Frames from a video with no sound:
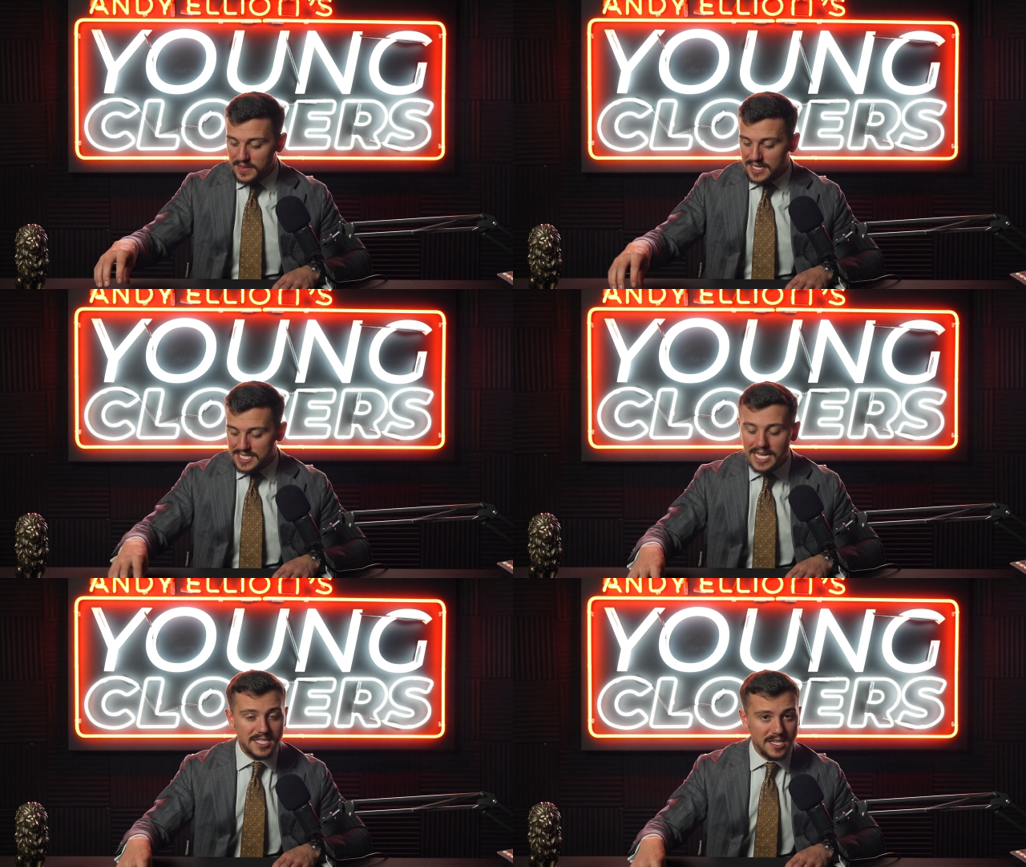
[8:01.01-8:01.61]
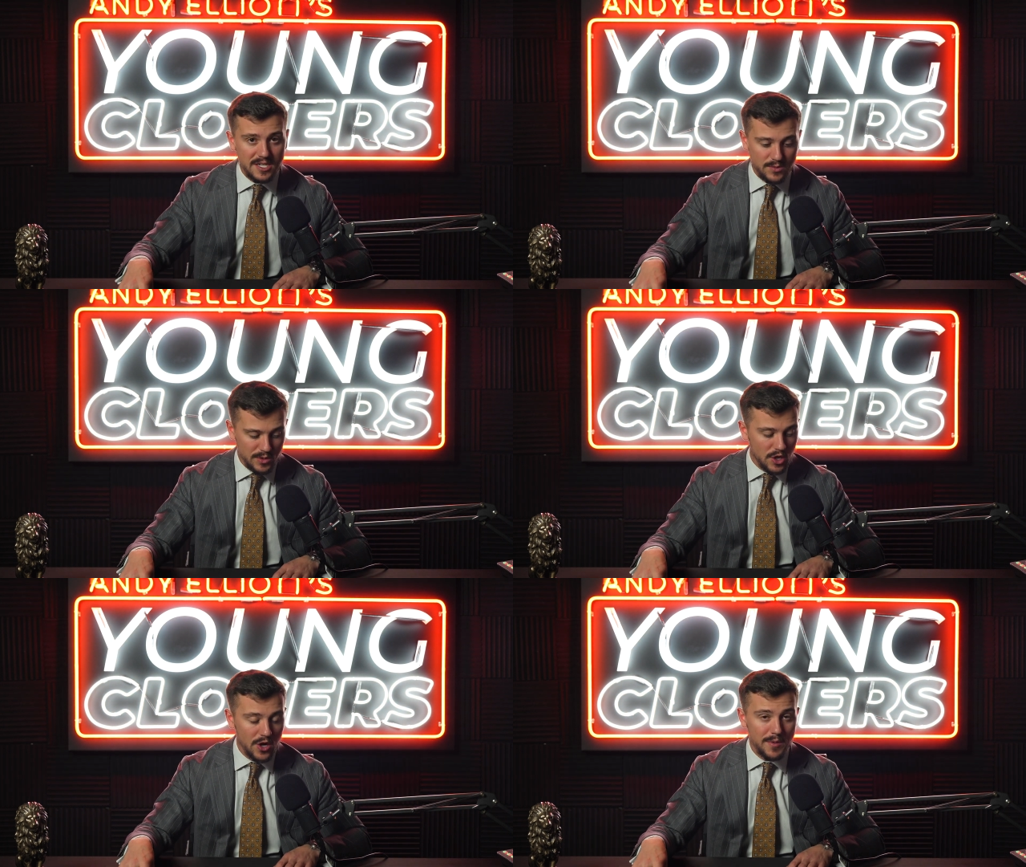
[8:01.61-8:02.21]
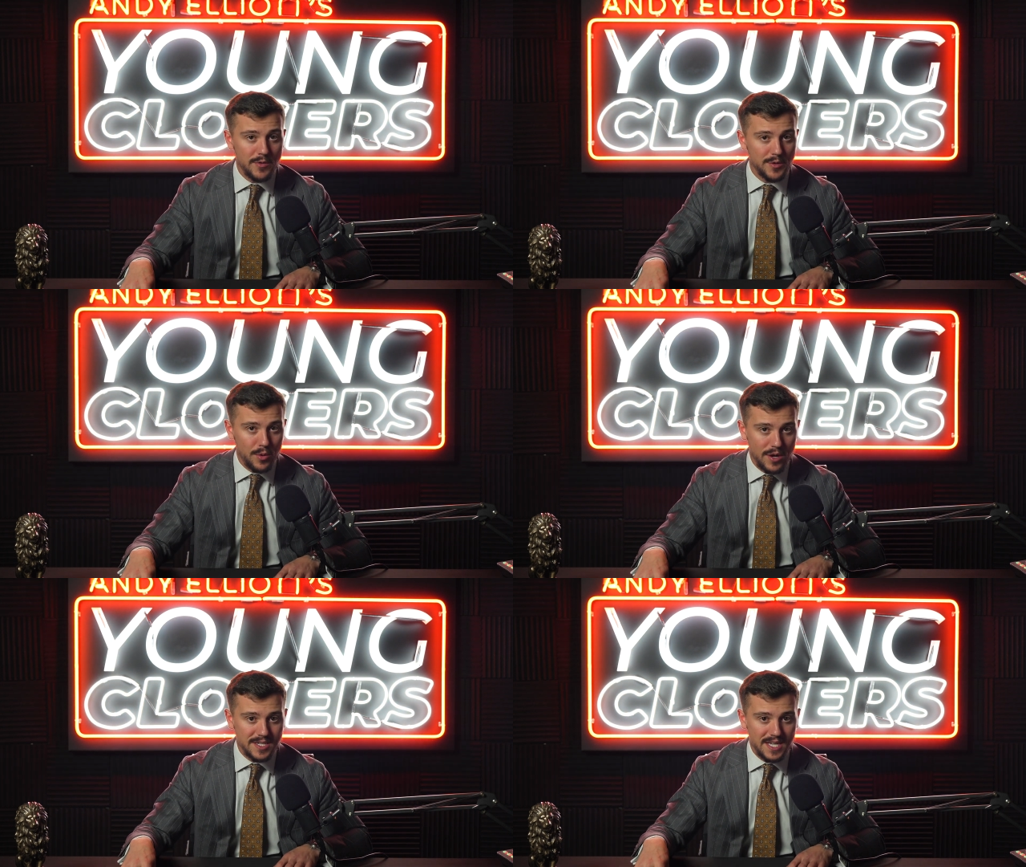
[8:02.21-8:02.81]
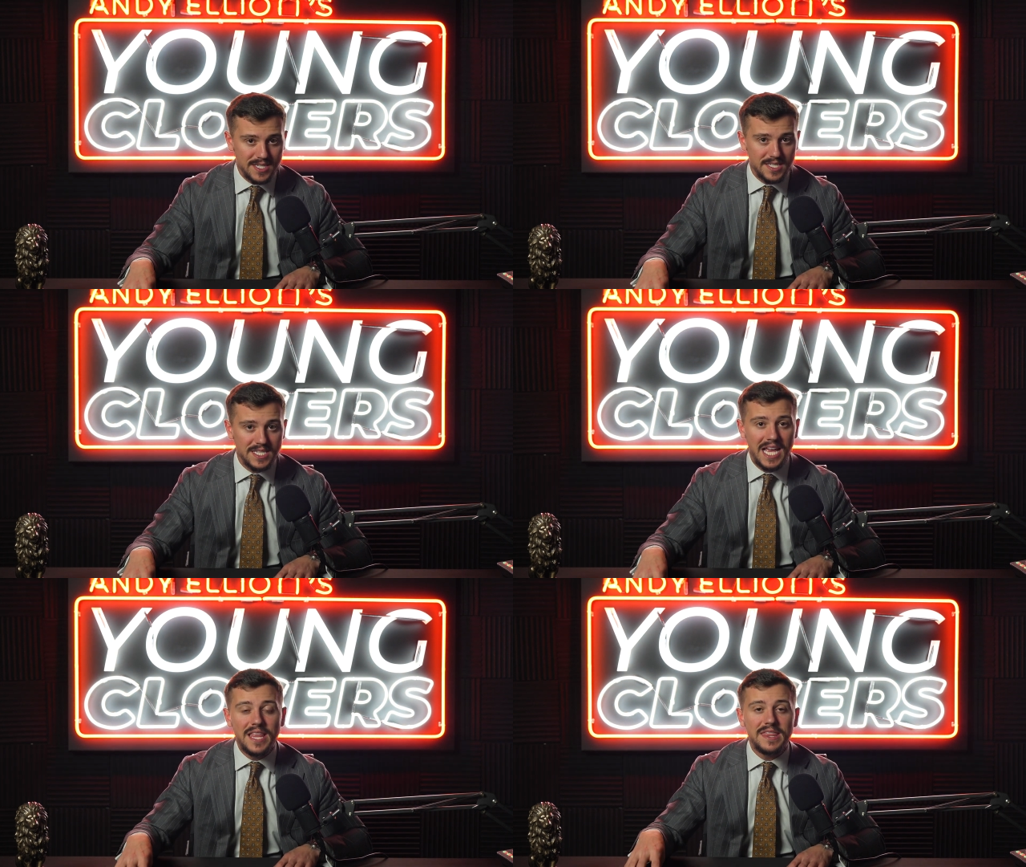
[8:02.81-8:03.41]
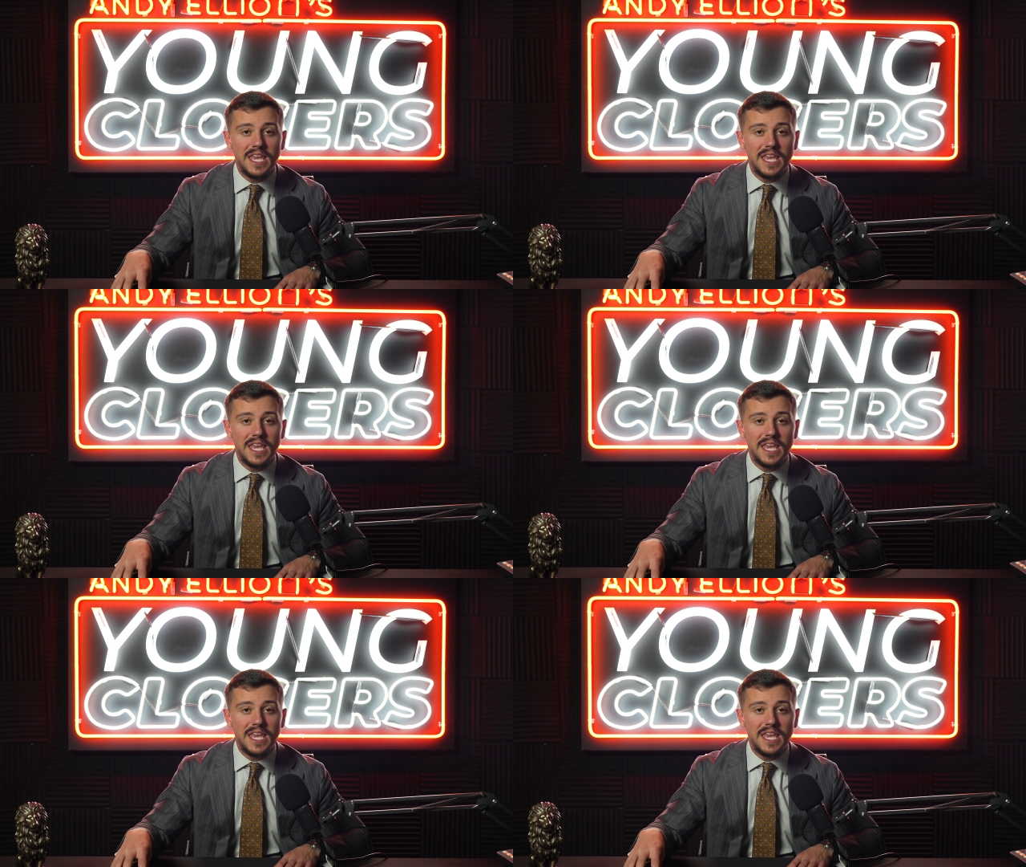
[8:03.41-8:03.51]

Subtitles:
Tesla, as we're talking about with processes, they